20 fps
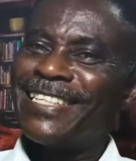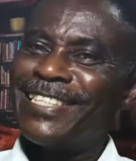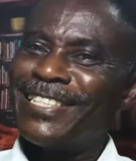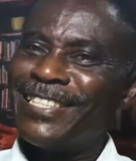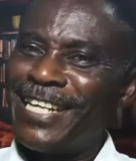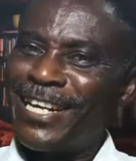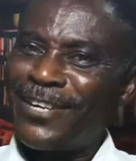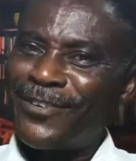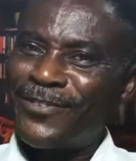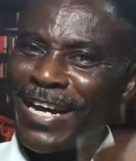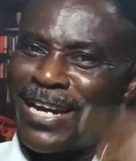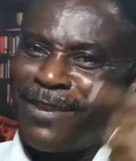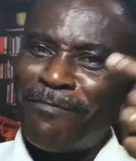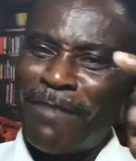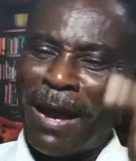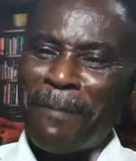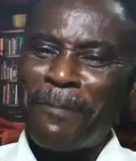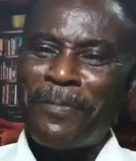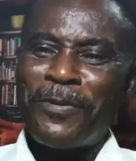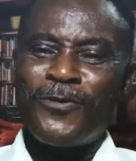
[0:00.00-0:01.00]
they trade
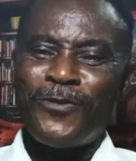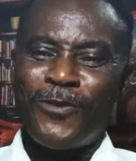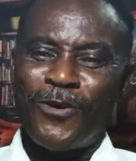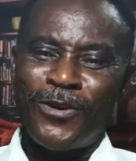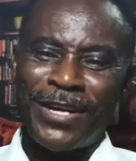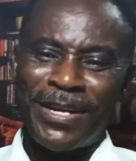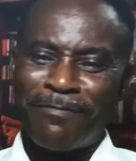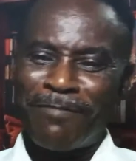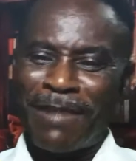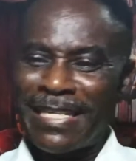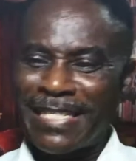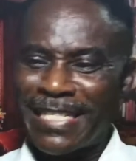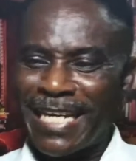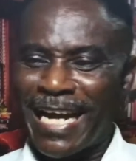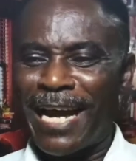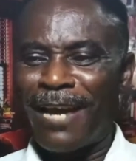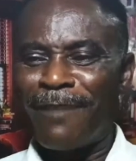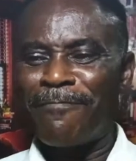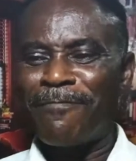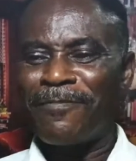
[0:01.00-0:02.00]
my period, my
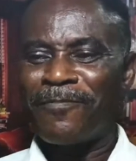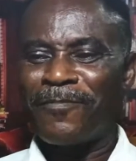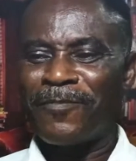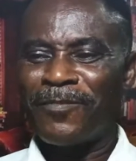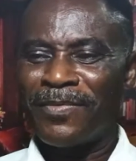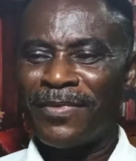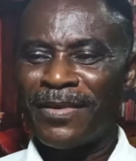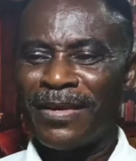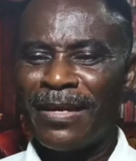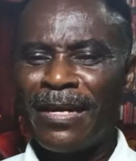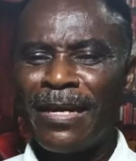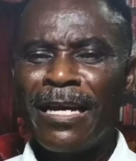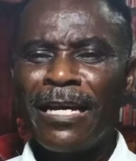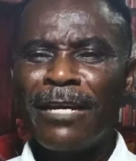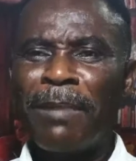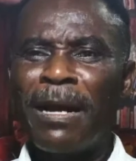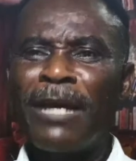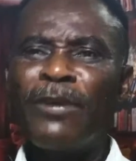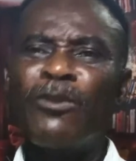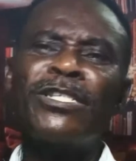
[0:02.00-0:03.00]
time.
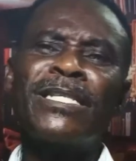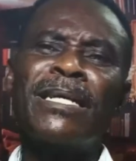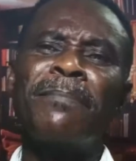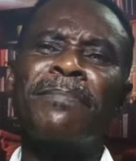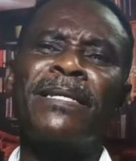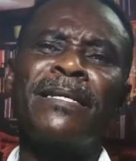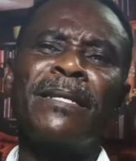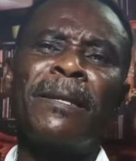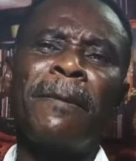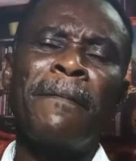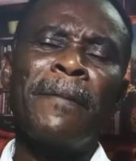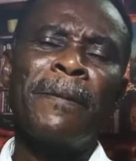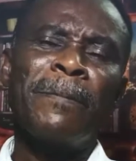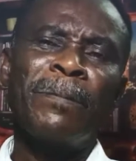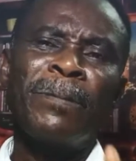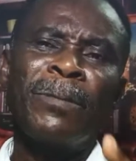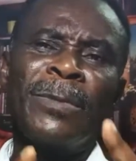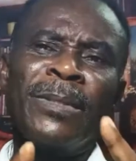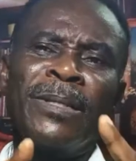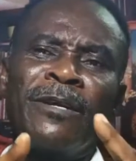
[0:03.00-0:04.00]
But you know something?
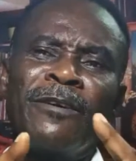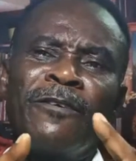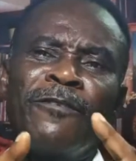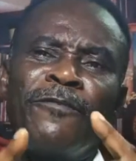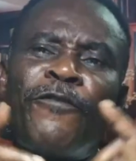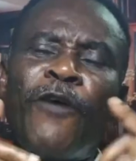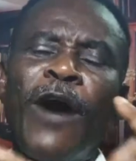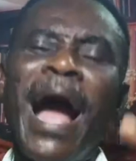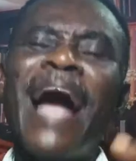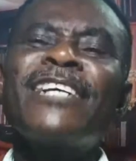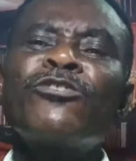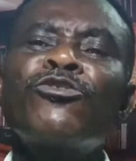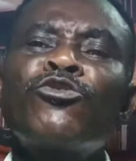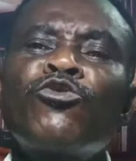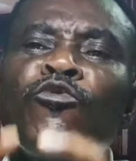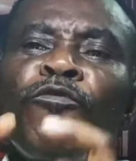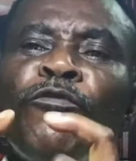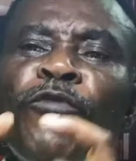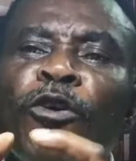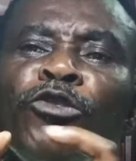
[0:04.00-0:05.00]
For
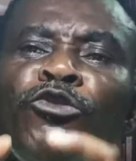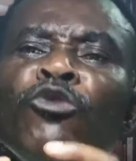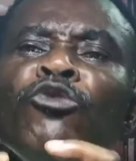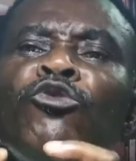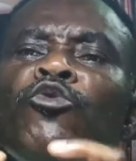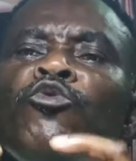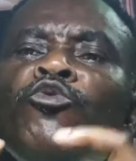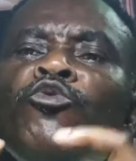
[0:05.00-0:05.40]
you to